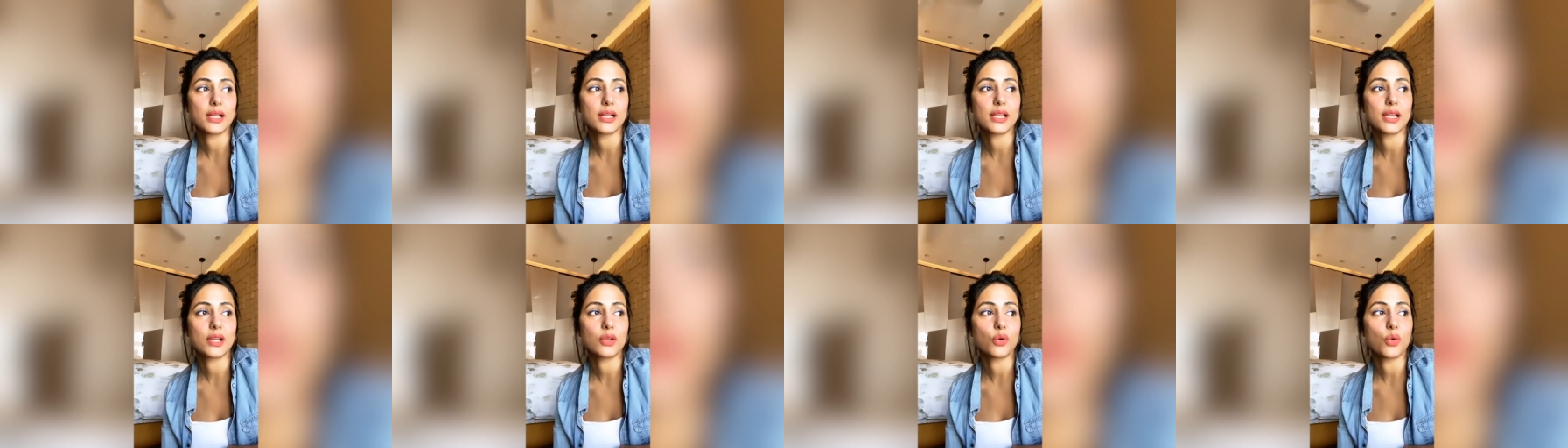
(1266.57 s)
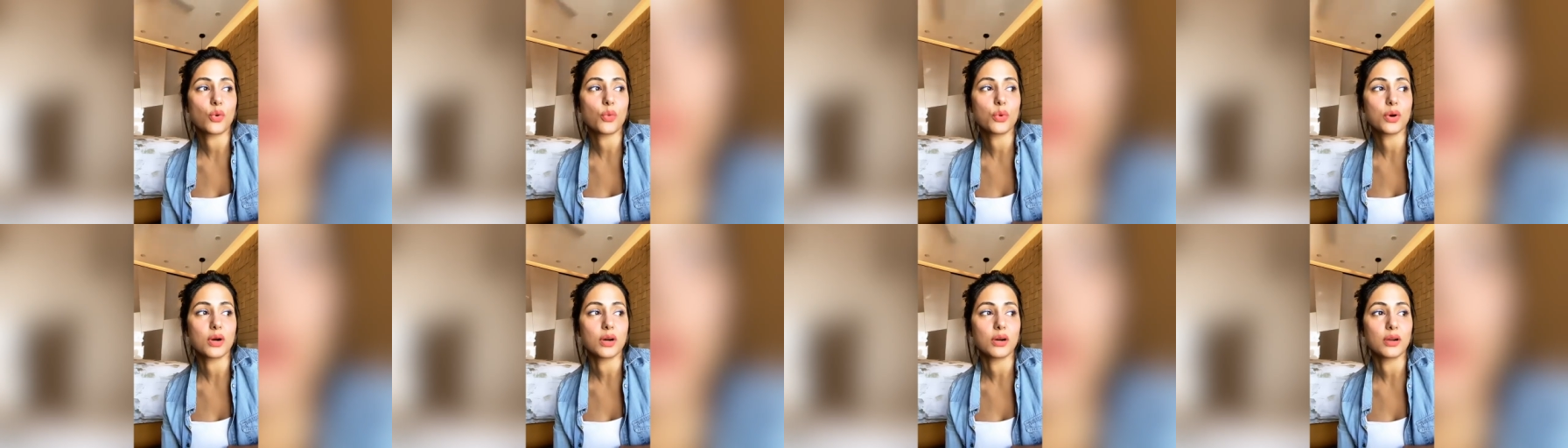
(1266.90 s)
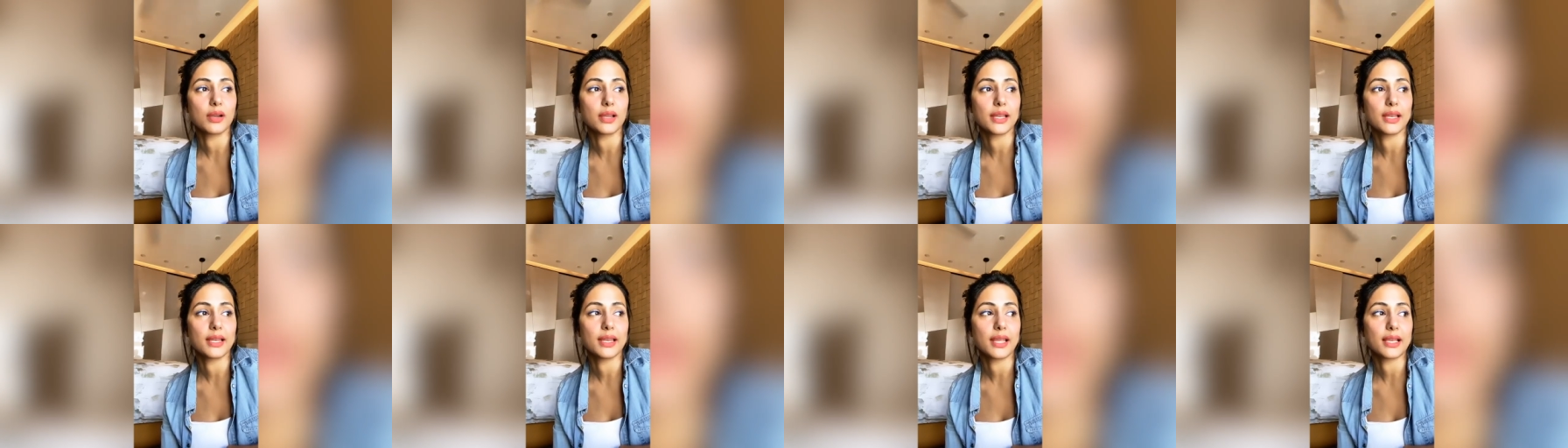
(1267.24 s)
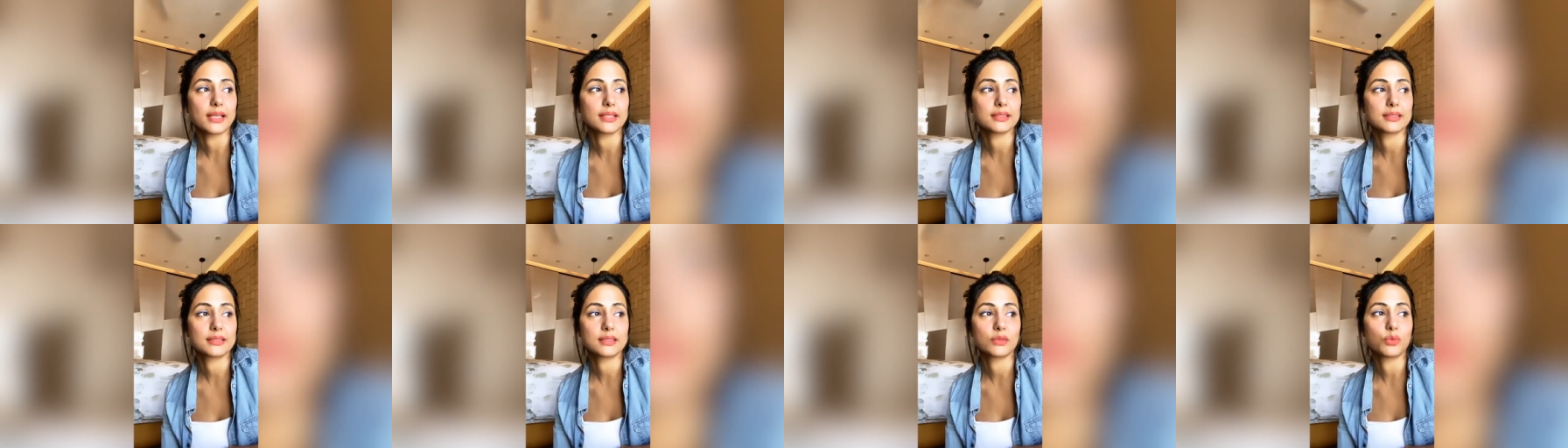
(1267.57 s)
It'll get over
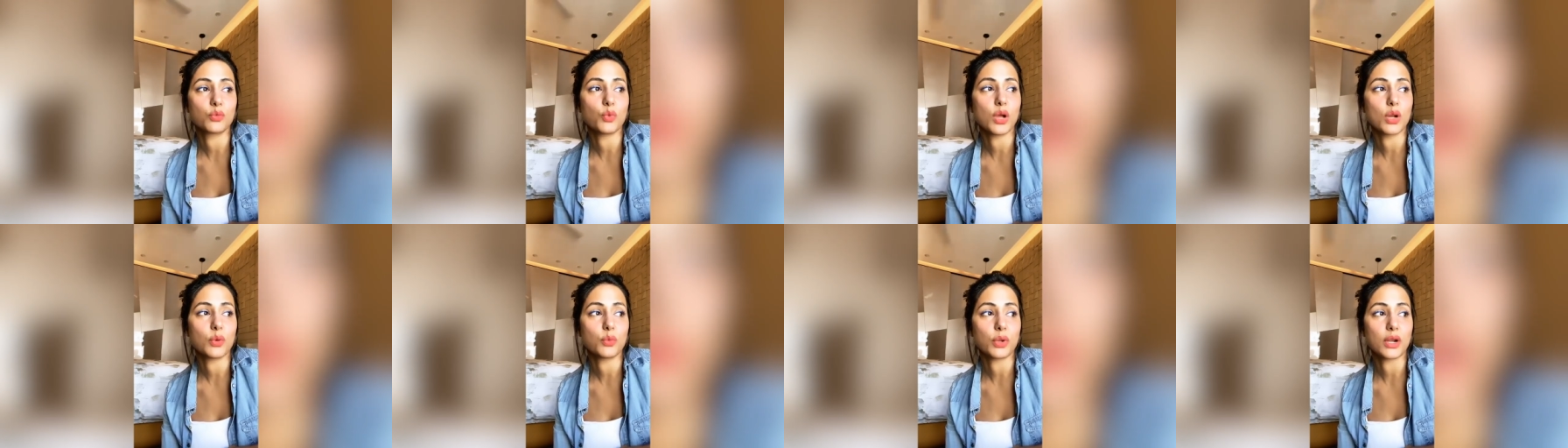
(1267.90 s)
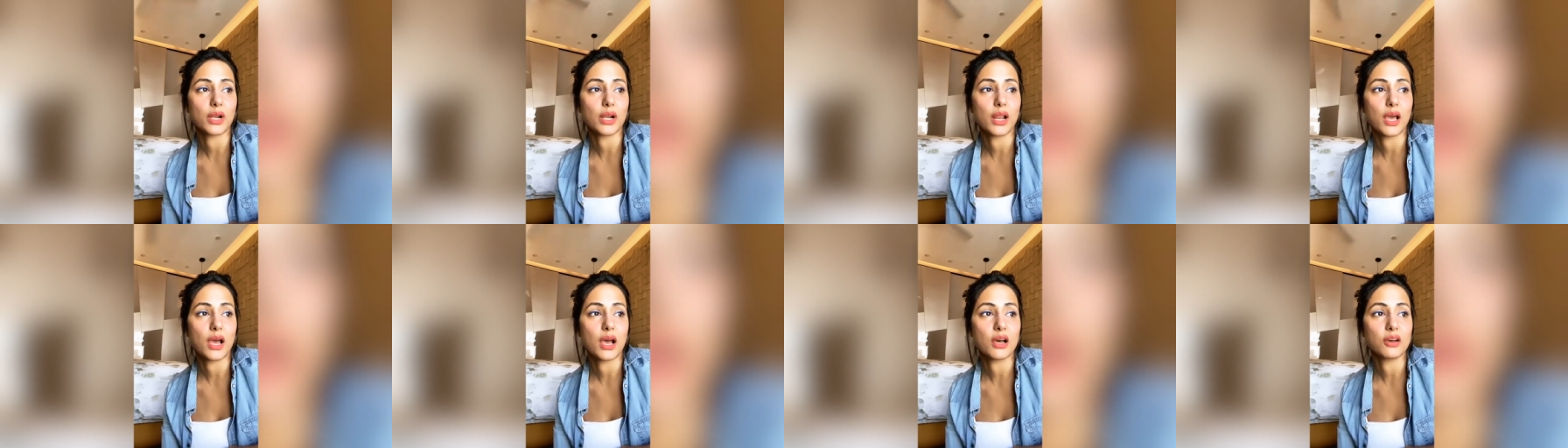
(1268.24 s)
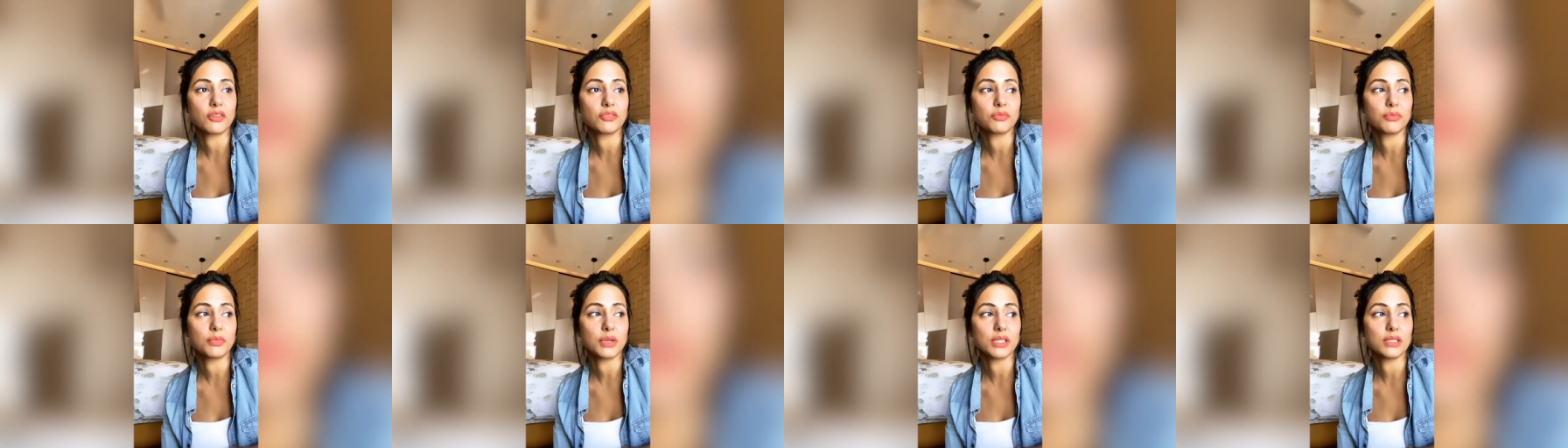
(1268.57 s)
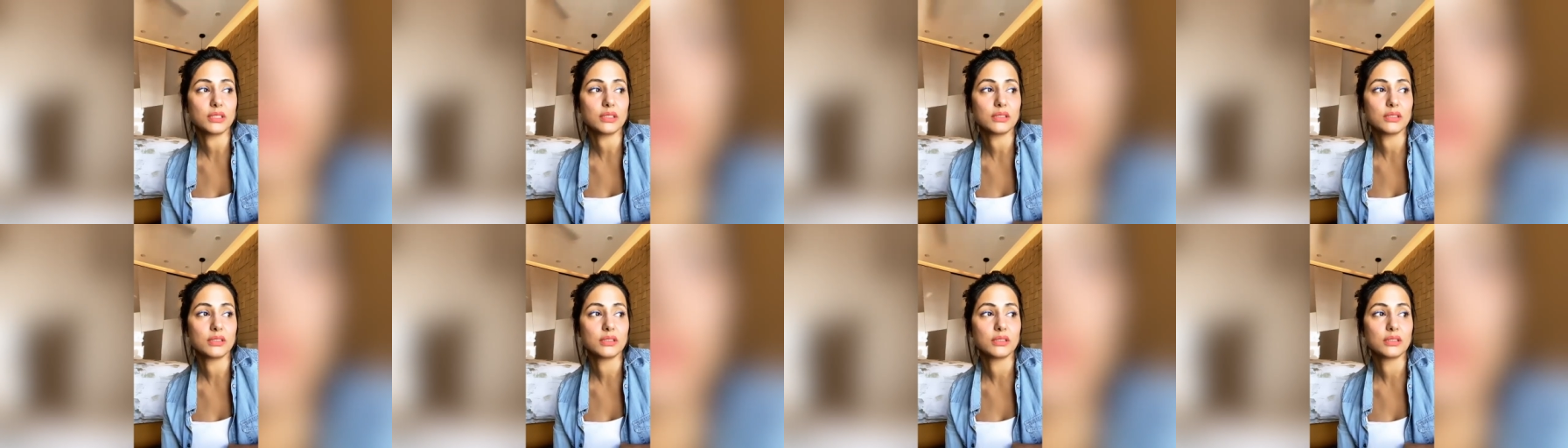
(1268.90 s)
in next 1.5
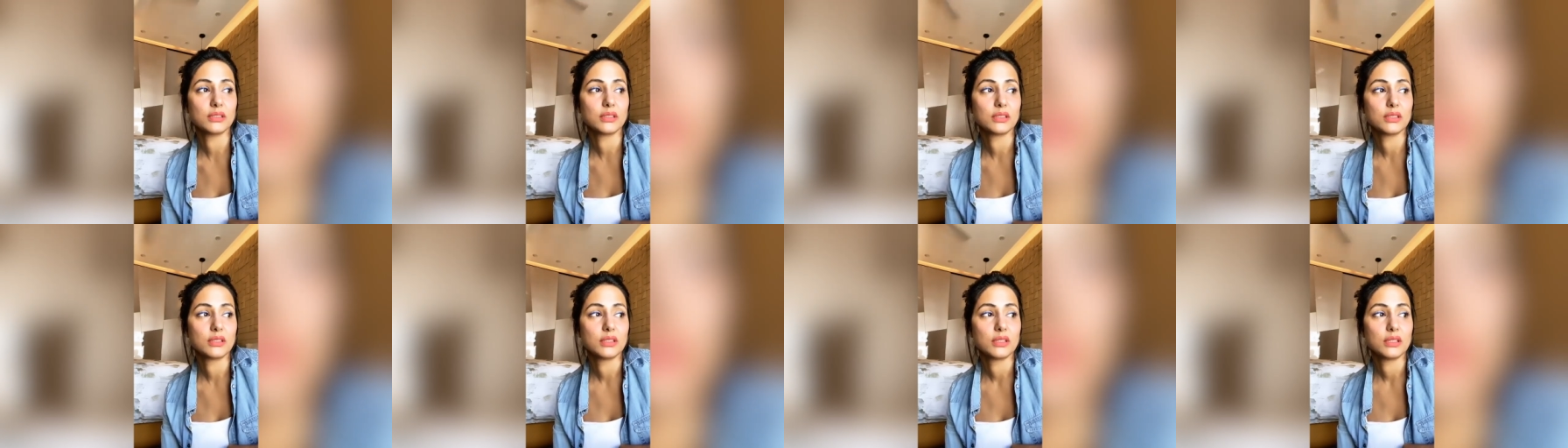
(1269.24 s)
months.